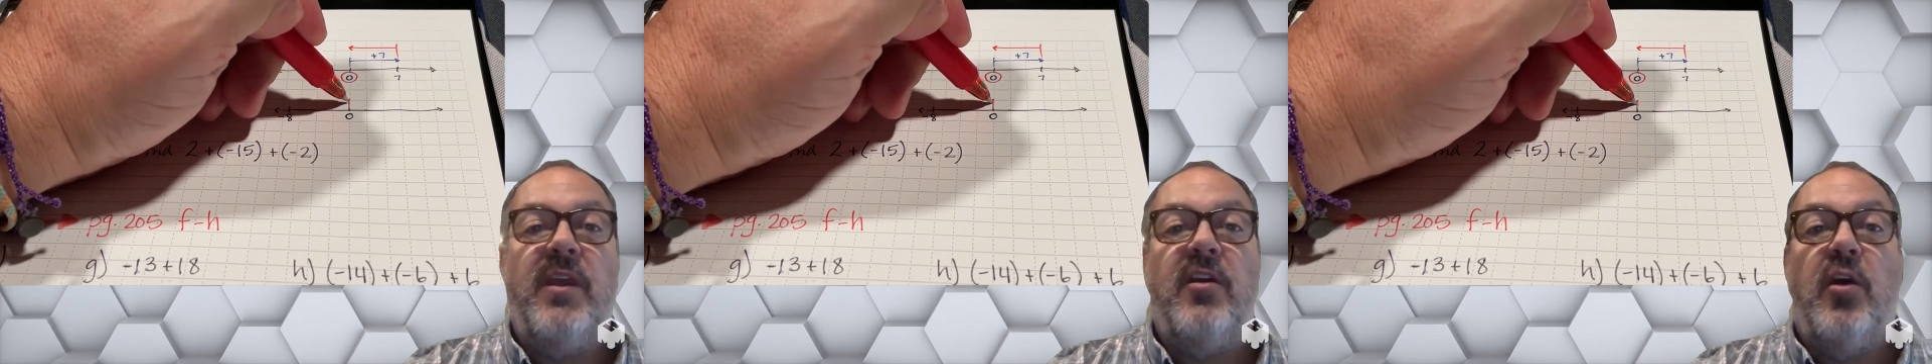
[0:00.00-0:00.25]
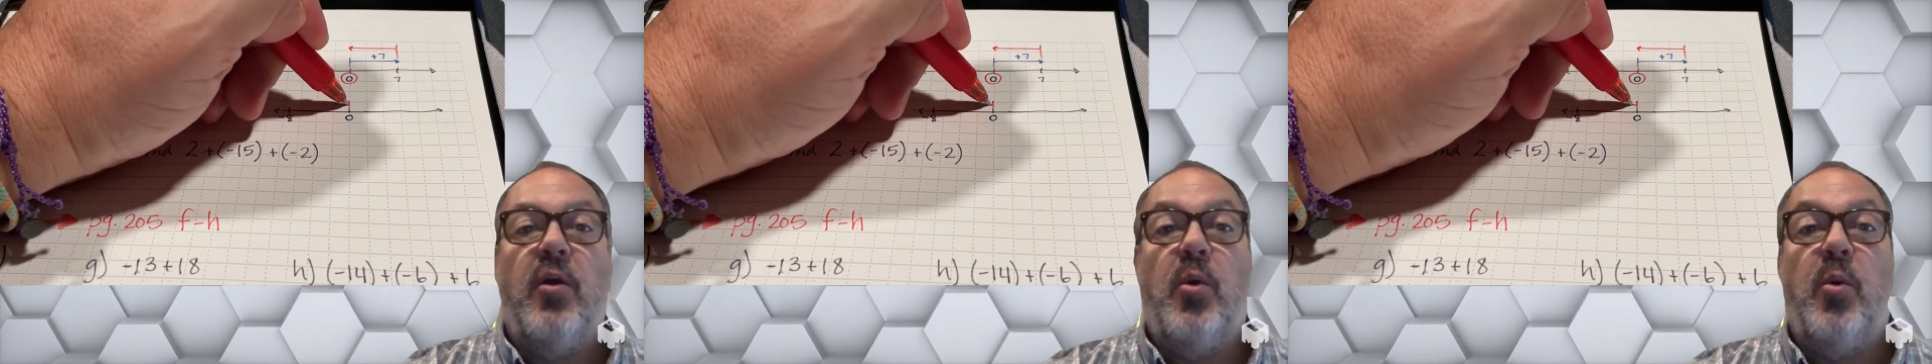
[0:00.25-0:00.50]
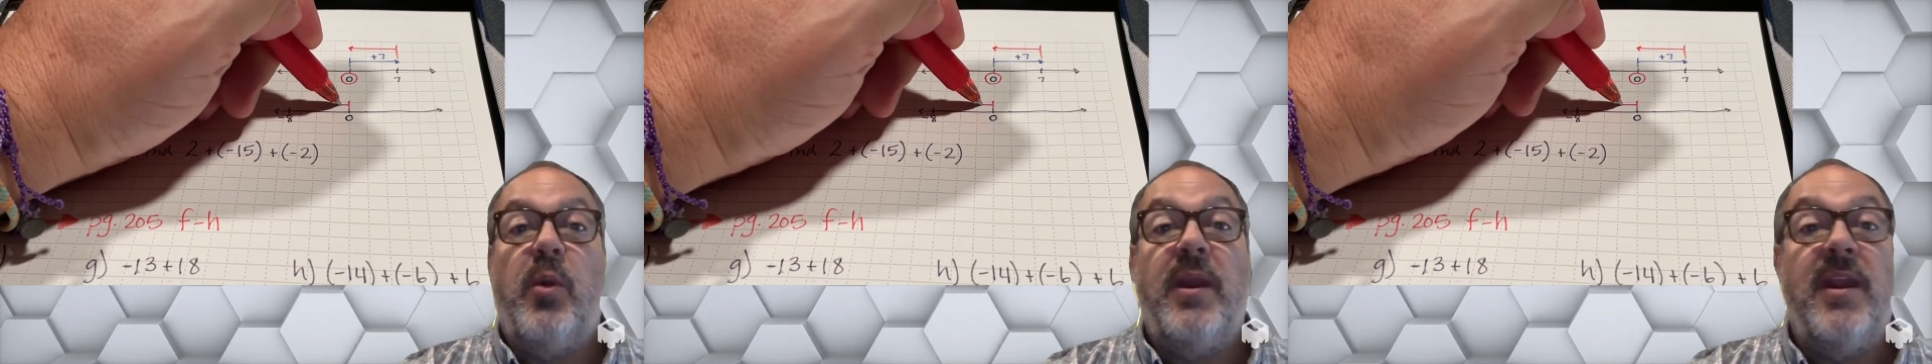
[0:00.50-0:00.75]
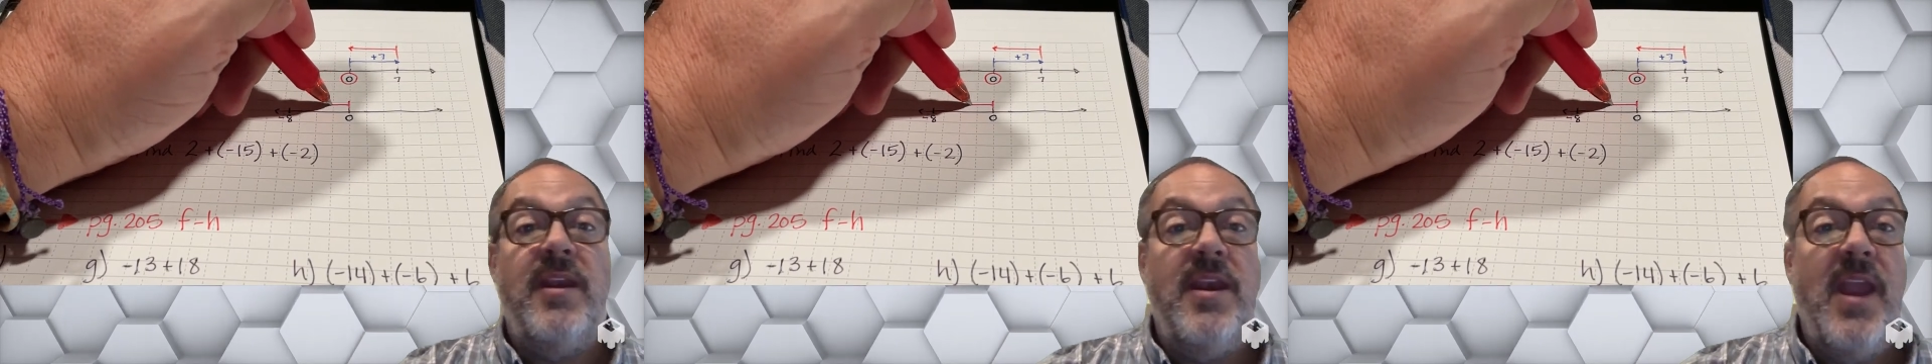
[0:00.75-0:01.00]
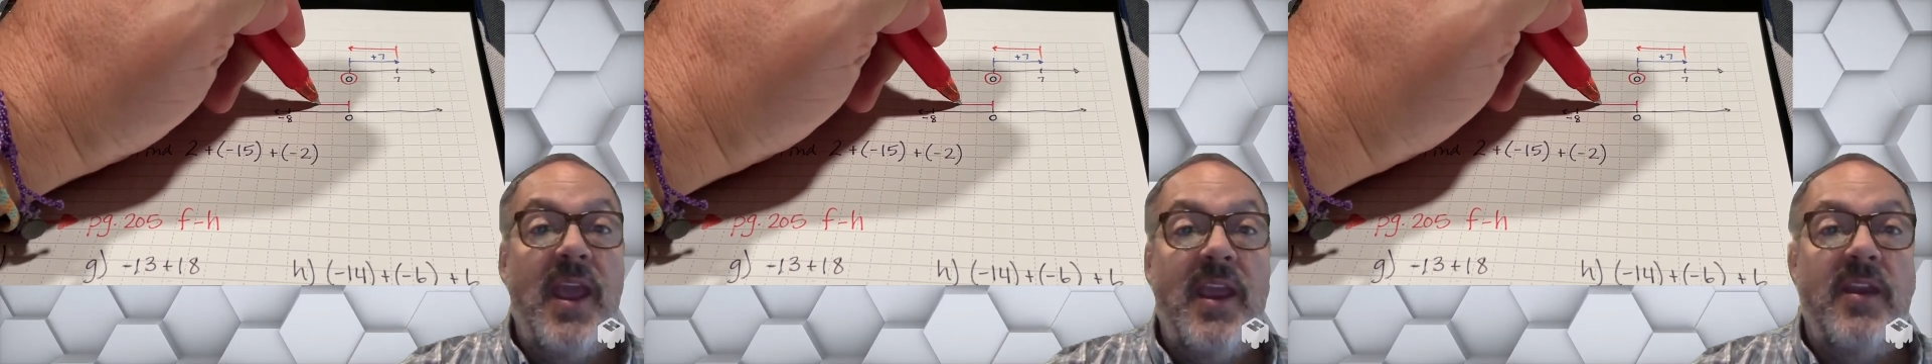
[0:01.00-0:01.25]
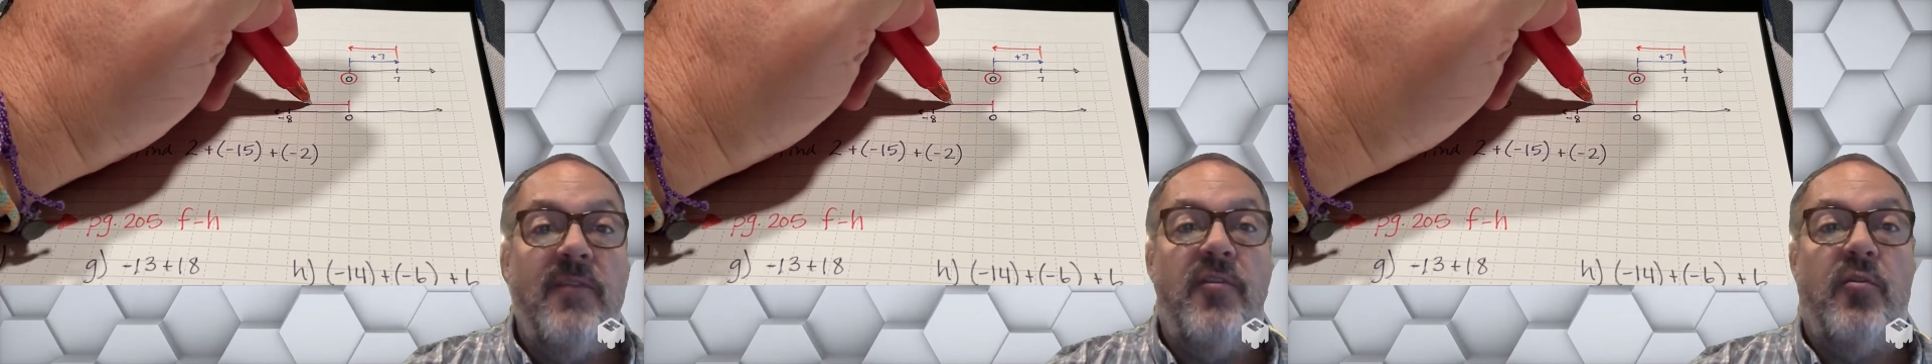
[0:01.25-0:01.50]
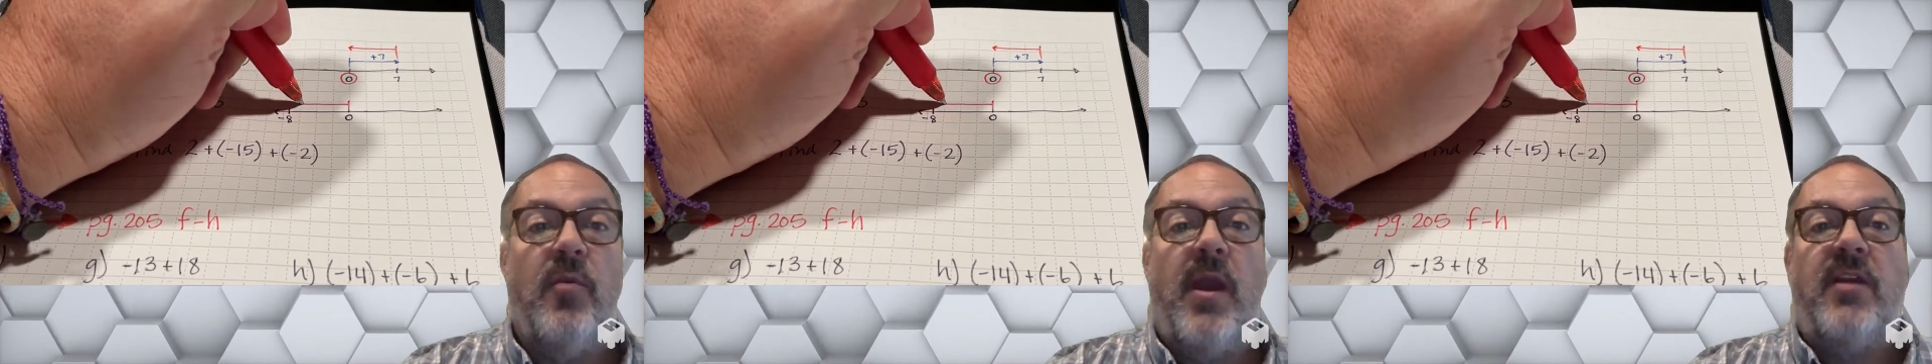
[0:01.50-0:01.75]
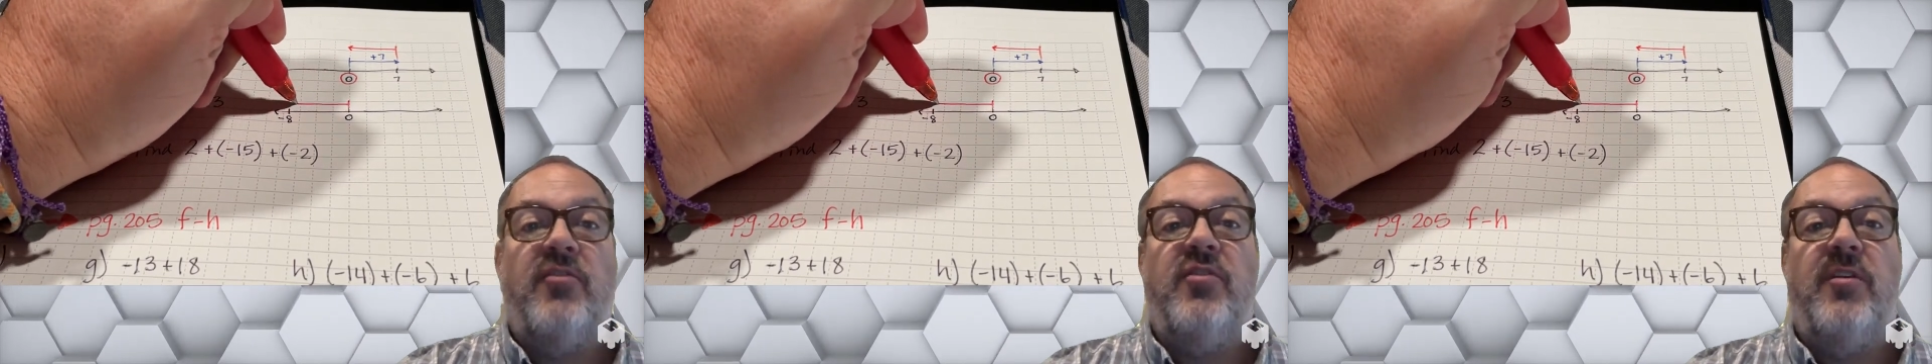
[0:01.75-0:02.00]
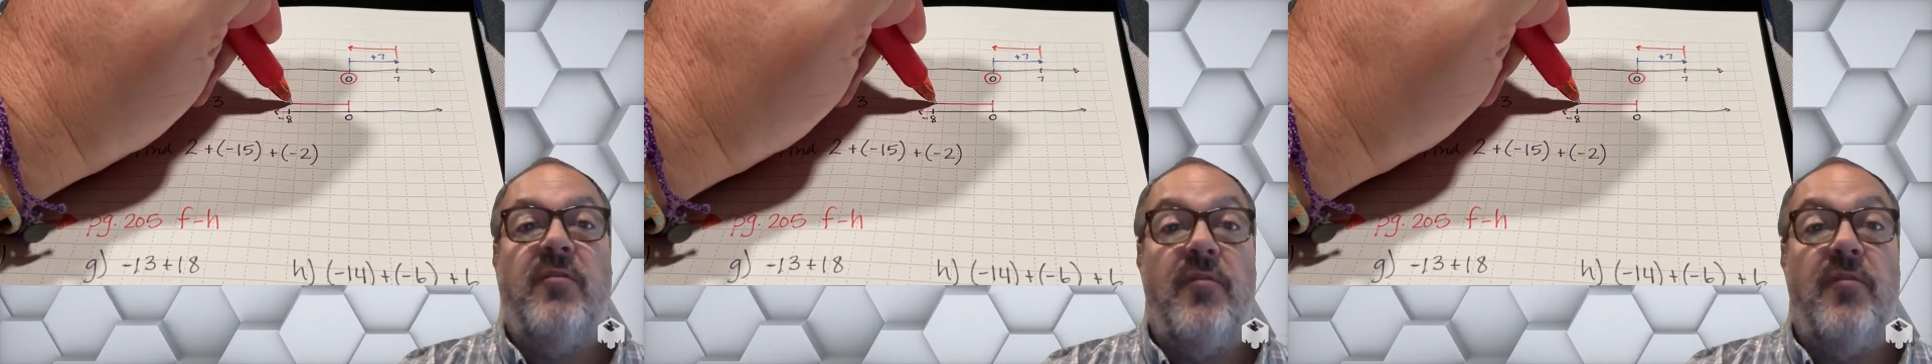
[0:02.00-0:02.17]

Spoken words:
go in a negative direction